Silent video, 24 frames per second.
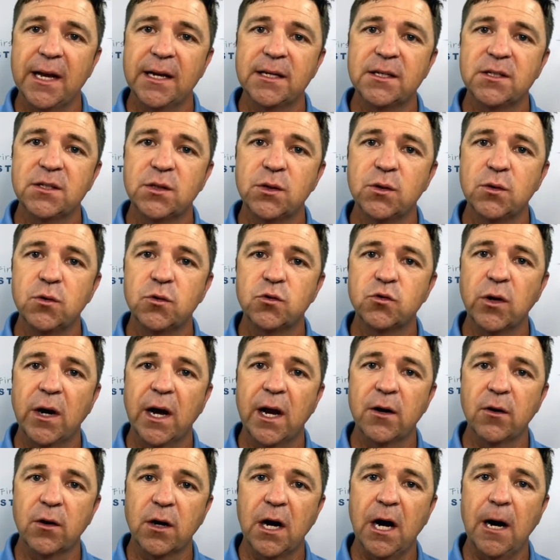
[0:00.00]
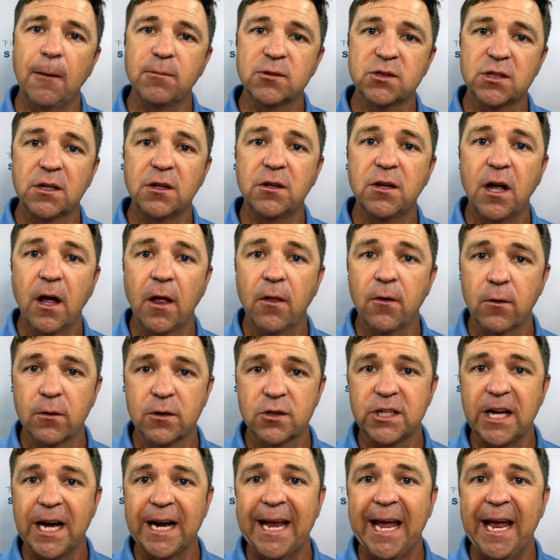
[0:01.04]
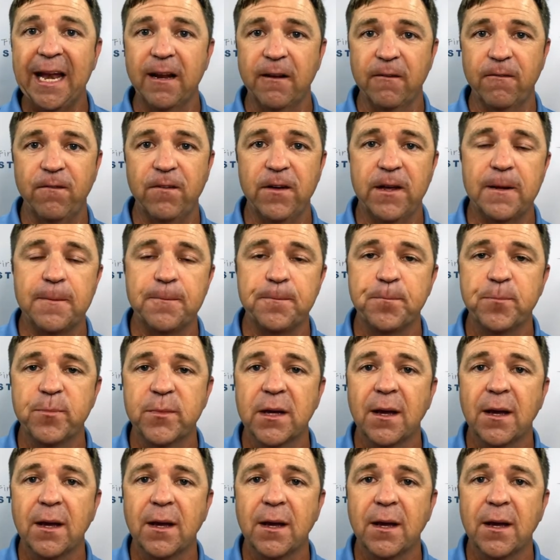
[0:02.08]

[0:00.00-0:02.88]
to try to accomplish another gigantic feat